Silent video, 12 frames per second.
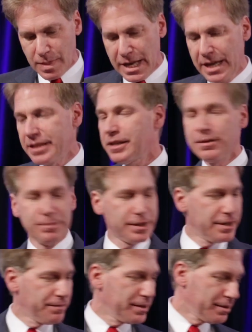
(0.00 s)
And
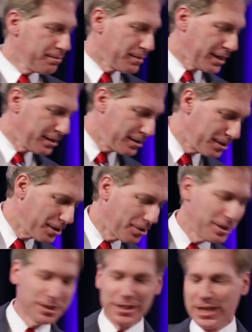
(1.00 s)
given the
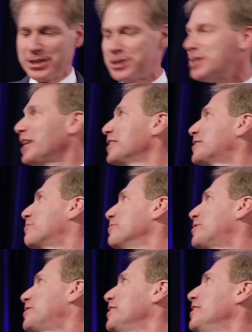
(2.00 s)
notice I just
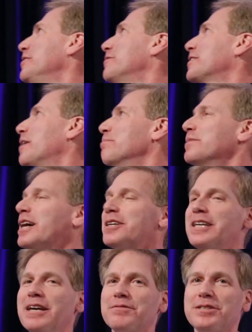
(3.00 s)
received, I'm not
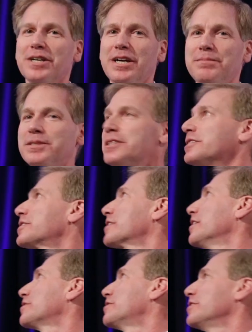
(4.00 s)
going to have time to
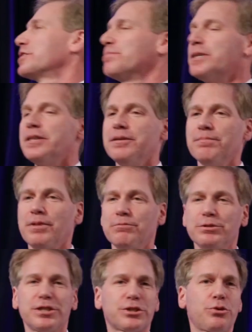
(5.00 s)
discuss these, but
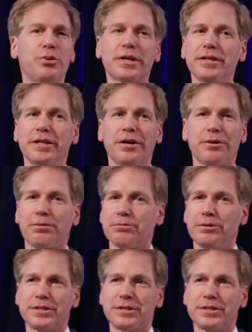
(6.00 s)
we'll just quickly go through.